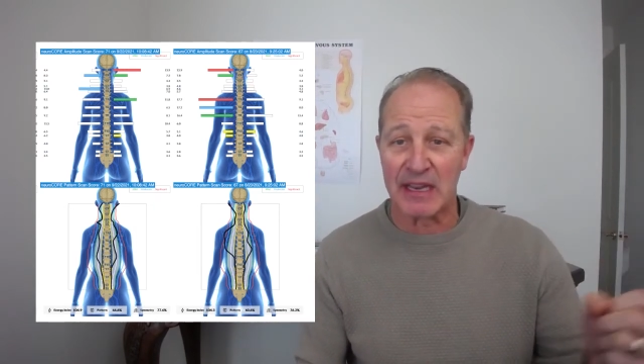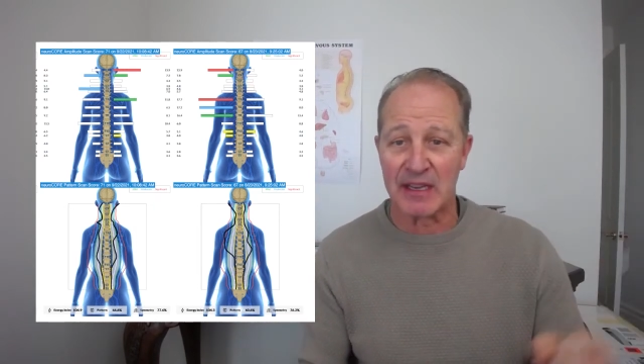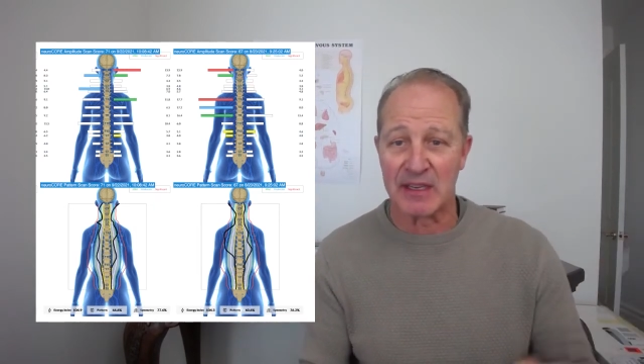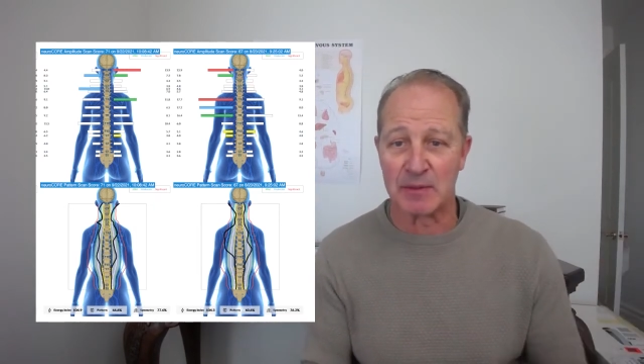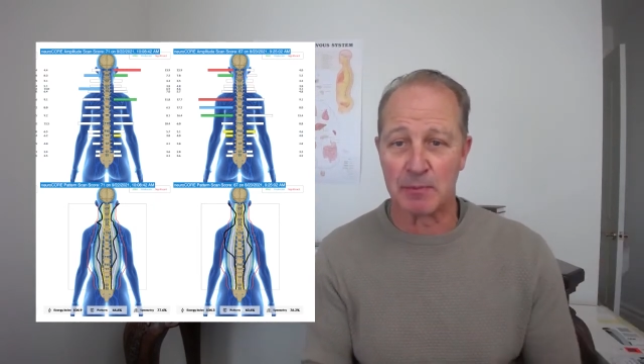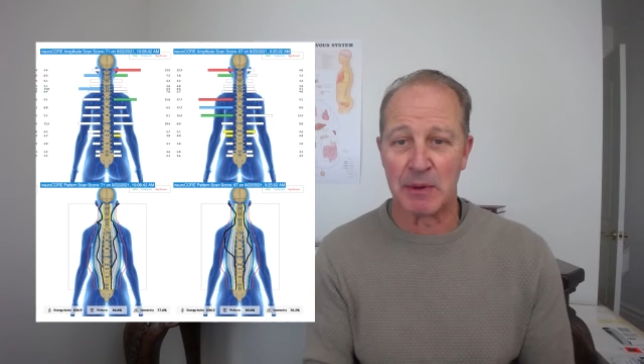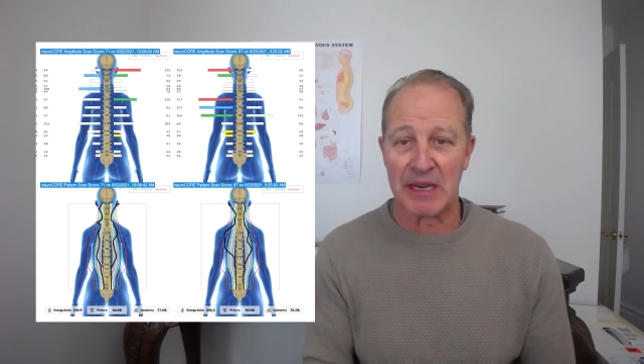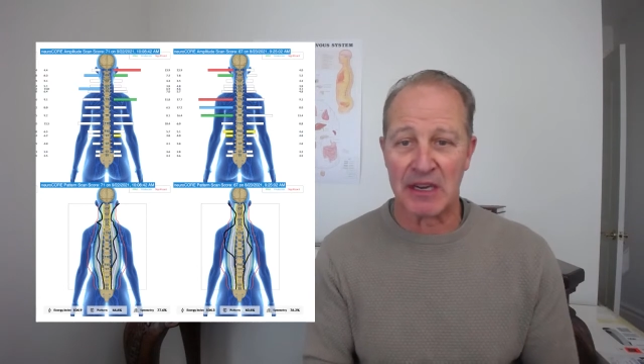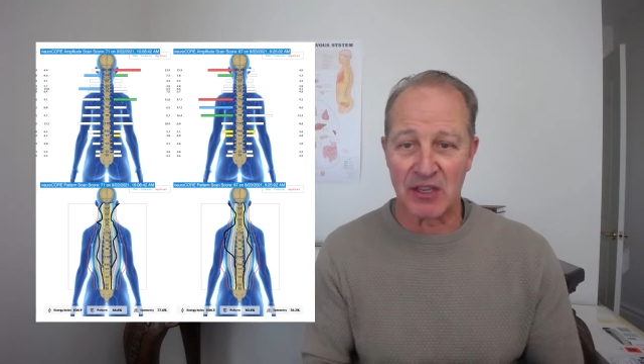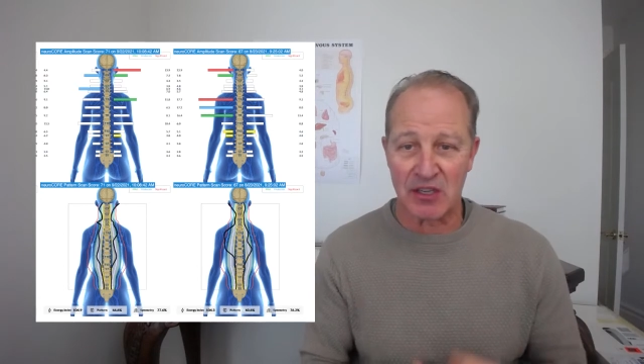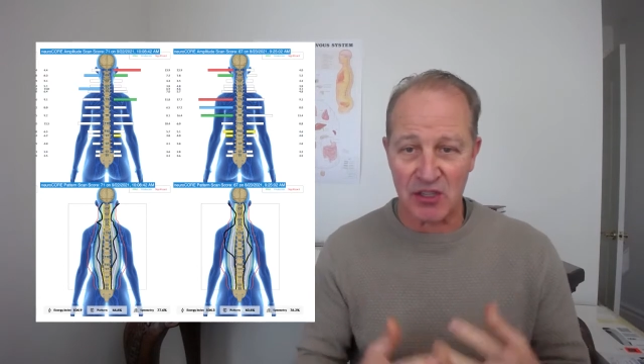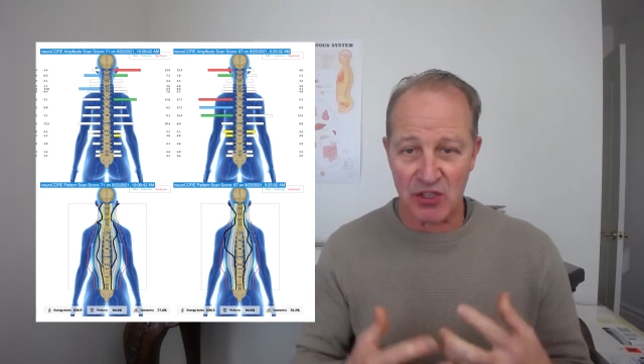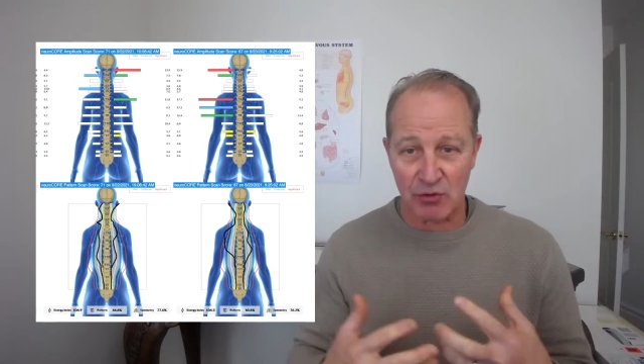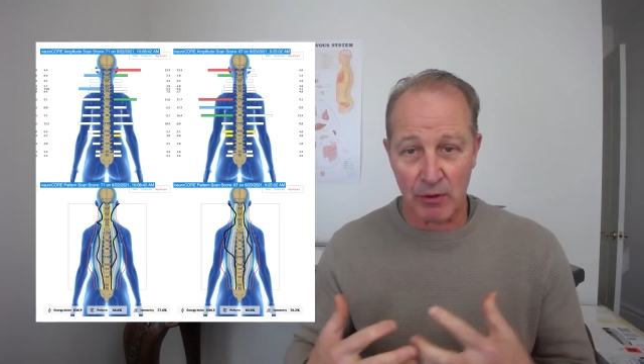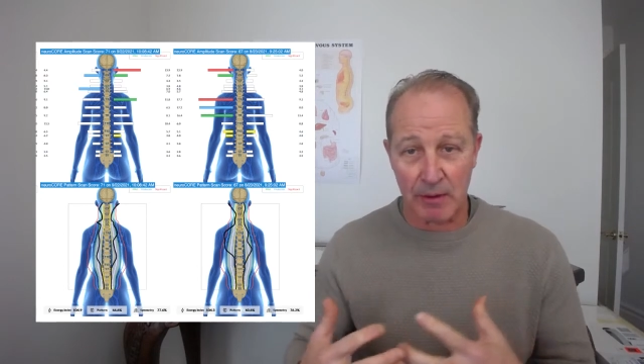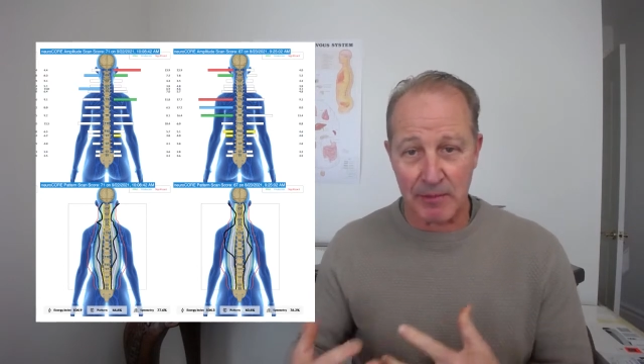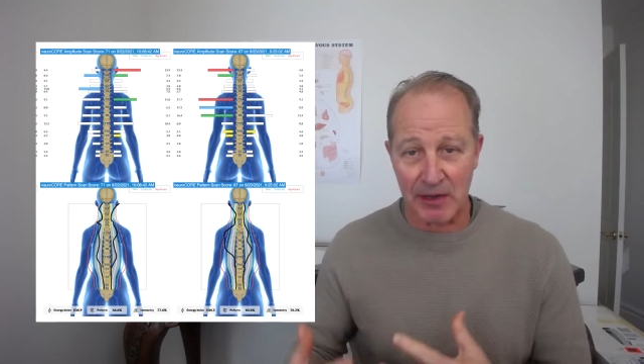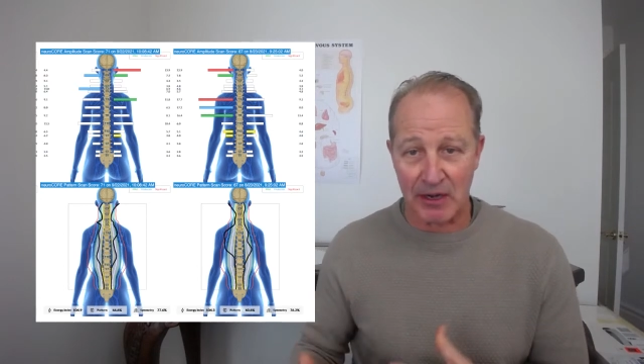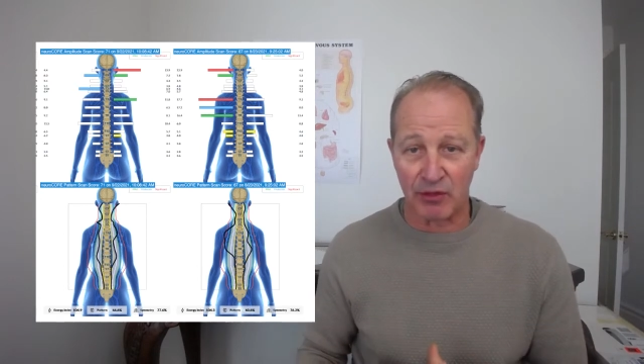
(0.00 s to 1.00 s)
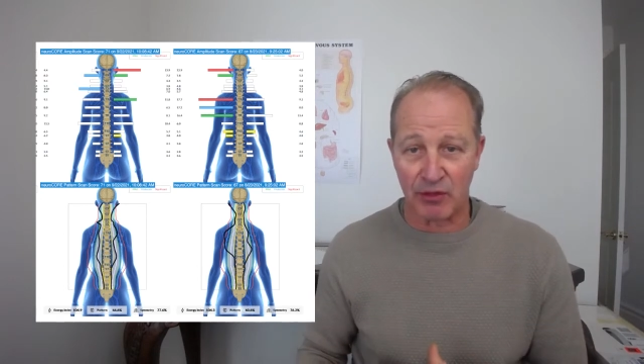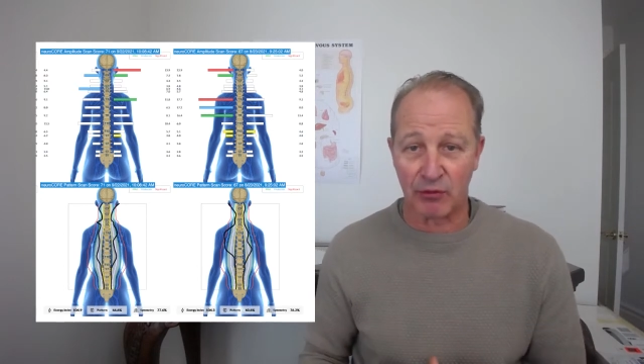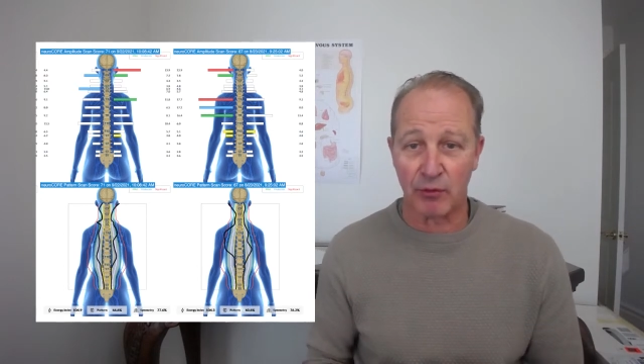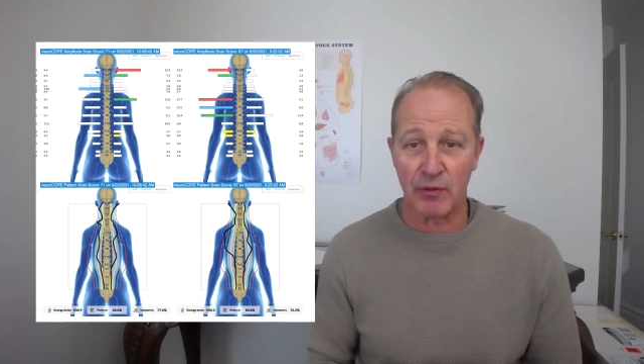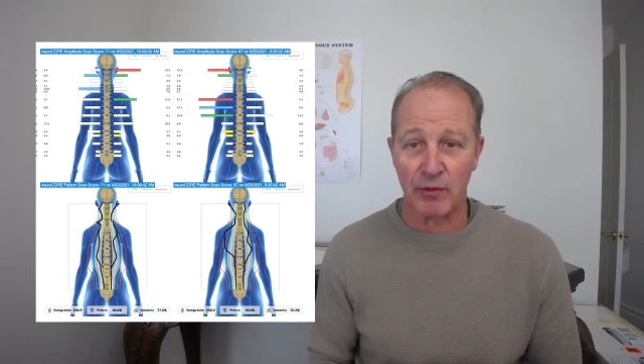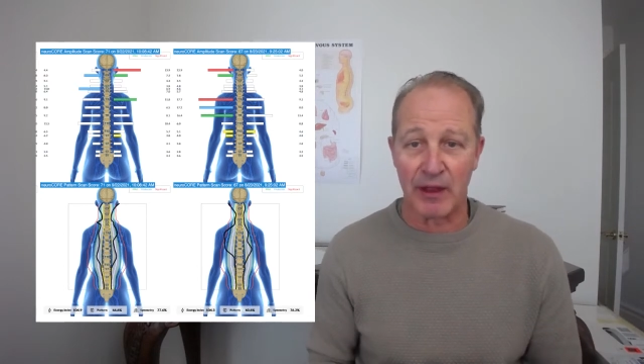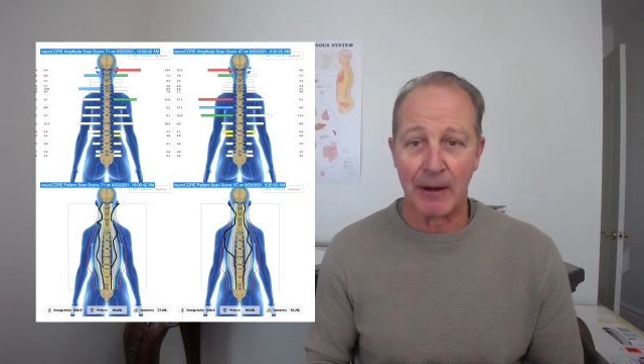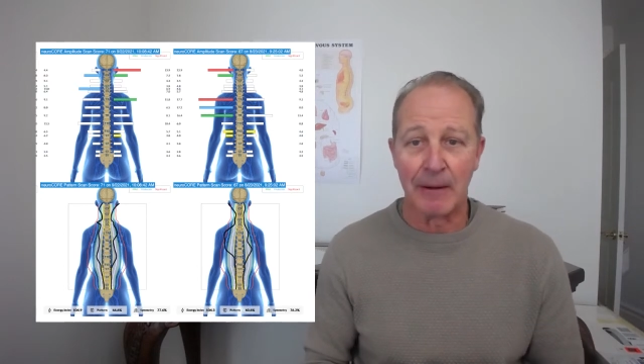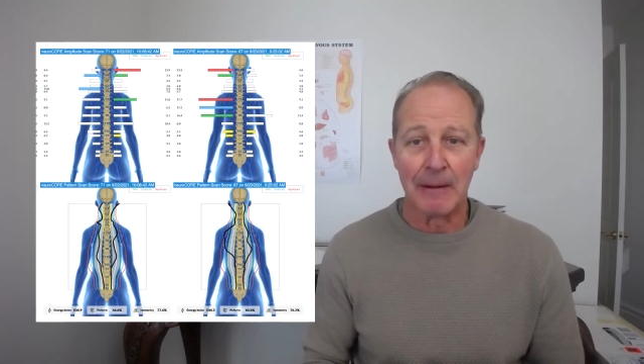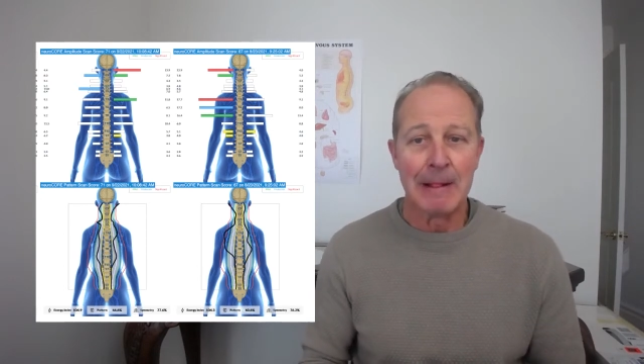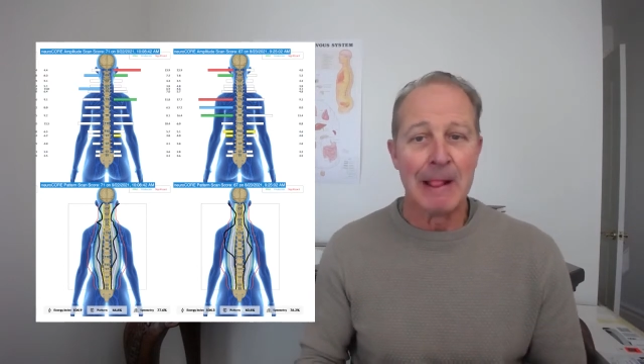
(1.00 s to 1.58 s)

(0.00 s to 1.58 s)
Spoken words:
is being distributed through there.